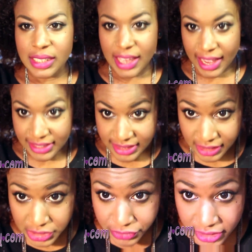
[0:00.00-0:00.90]
yeah, it's
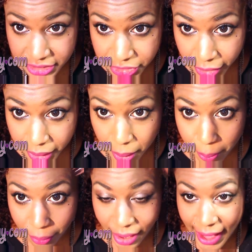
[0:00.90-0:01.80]
a really dark
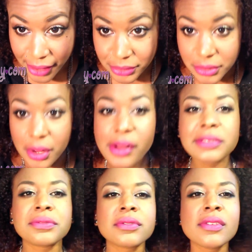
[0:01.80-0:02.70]
brown,
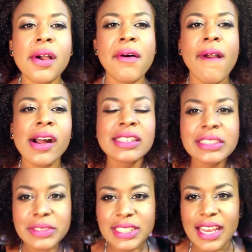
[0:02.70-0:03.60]

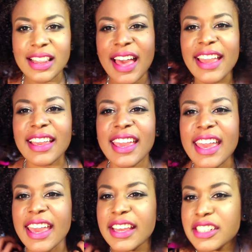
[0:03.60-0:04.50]
which I like.
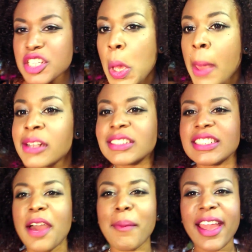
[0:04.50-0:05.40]
And
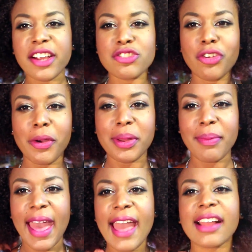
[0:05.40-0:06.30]
yeah, my hair is growing
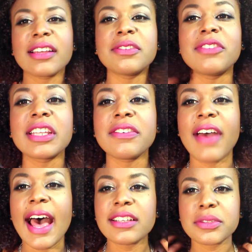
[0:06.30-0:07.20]
back really
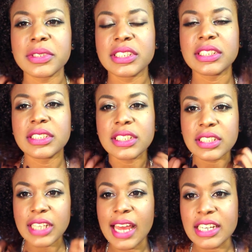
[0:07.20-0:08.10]
fast, which
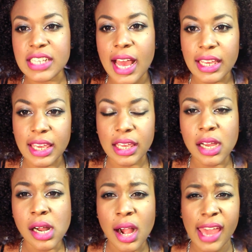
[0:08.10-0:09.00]
is kind of shocking.
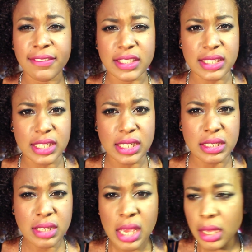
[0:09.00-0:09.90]
I have to
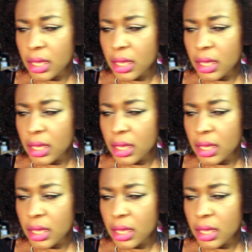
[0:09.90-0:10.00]
sneeze.